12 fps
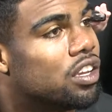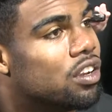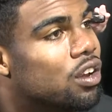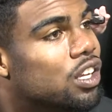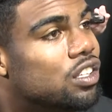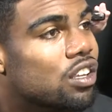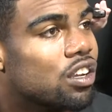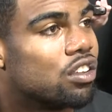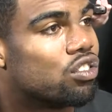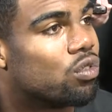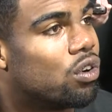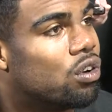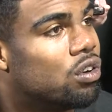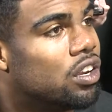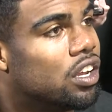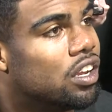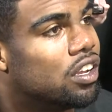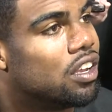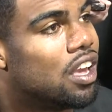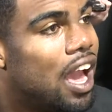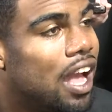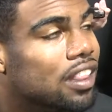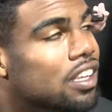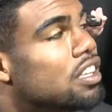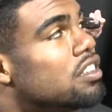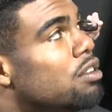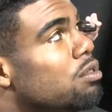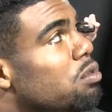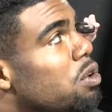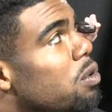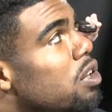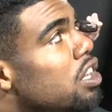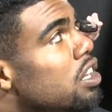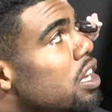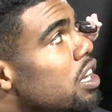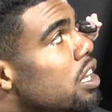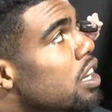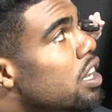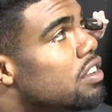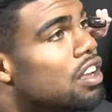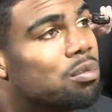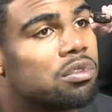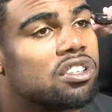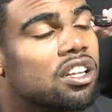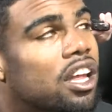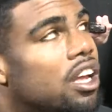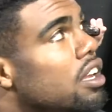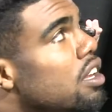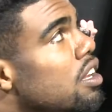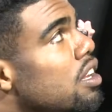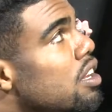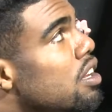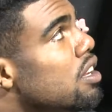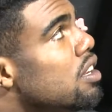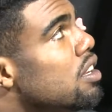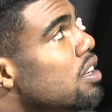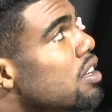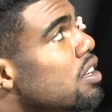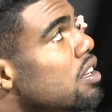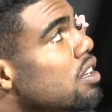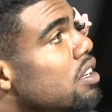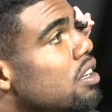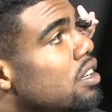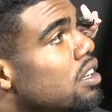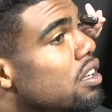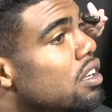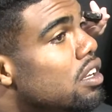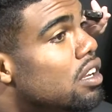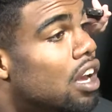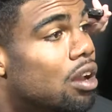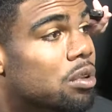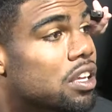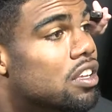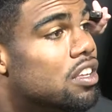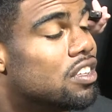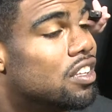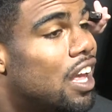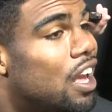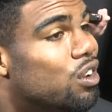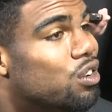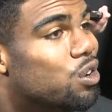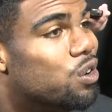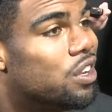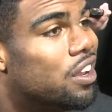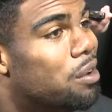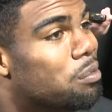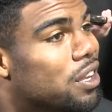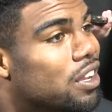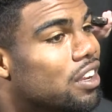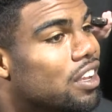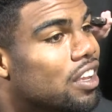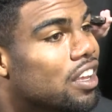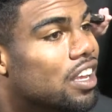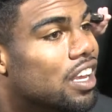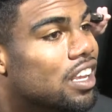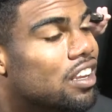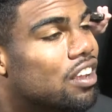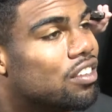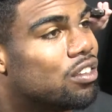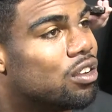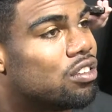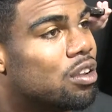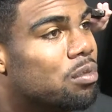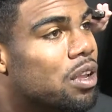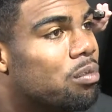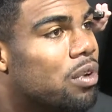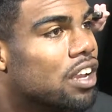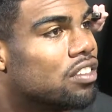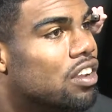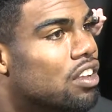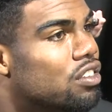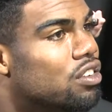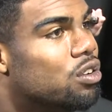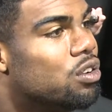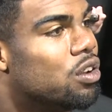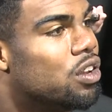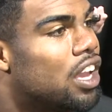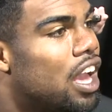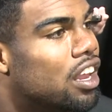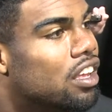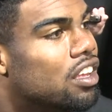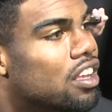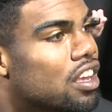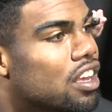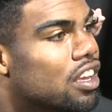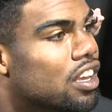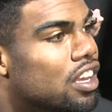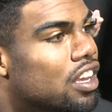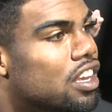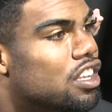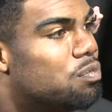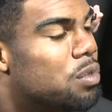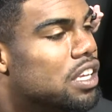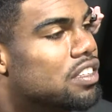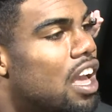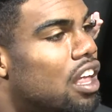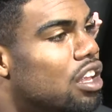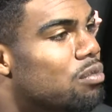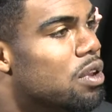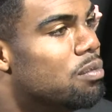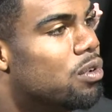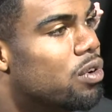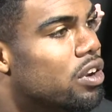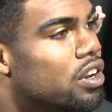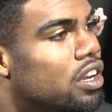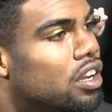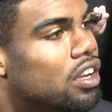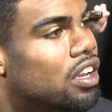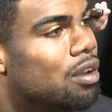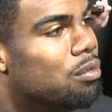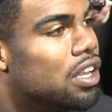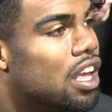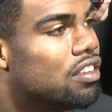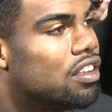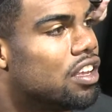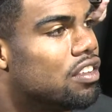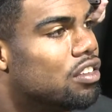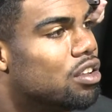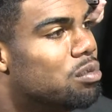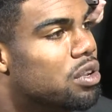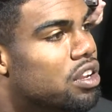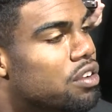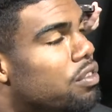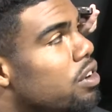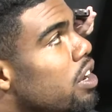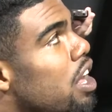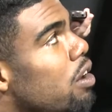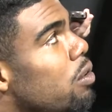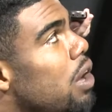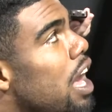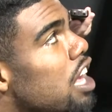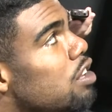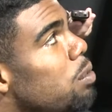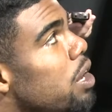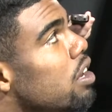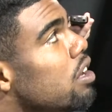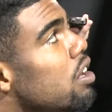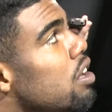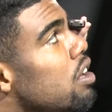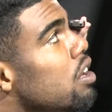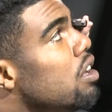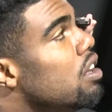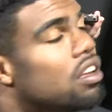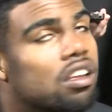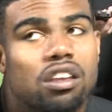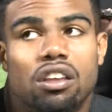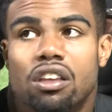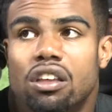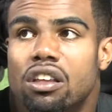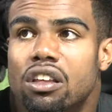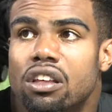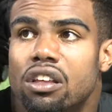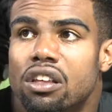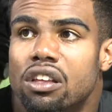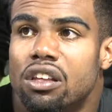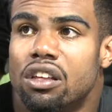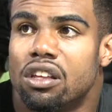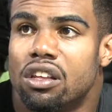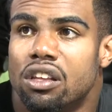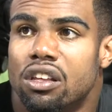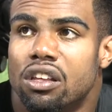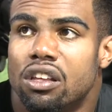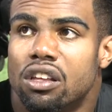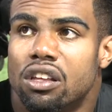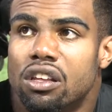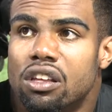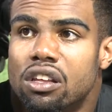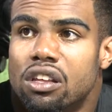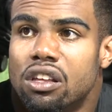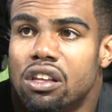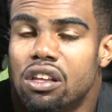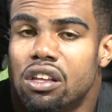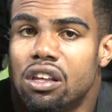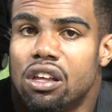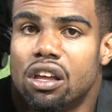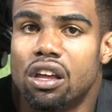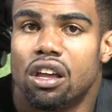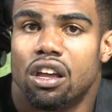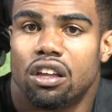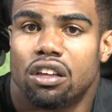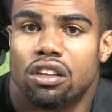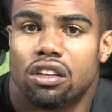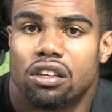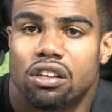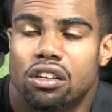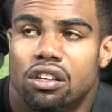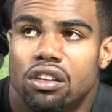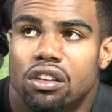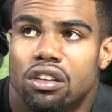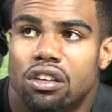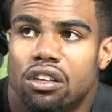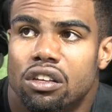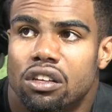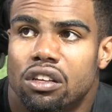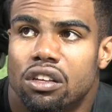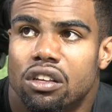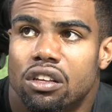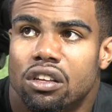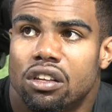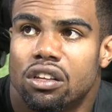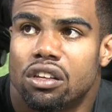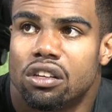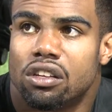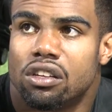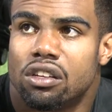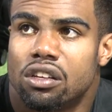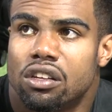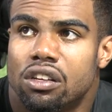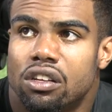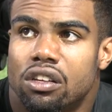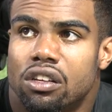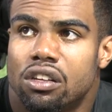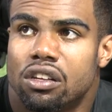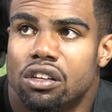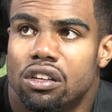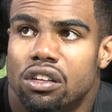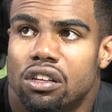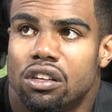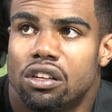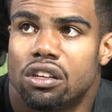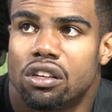you know, he took control, and uh, I think it's something we really needed, and it's helped us a lot. How loud is he? Um, he, he's a loud dude. I mean, he does a little something that Braxton doesn't do. You know, he kind of he, he, speaks out a little bit more, and uh, I mean, that's he's a little bit different in that aspect. In the heat of the, of the game, does he ever like yell at anyone? Uh, or, I mean, does he ever like assert himself as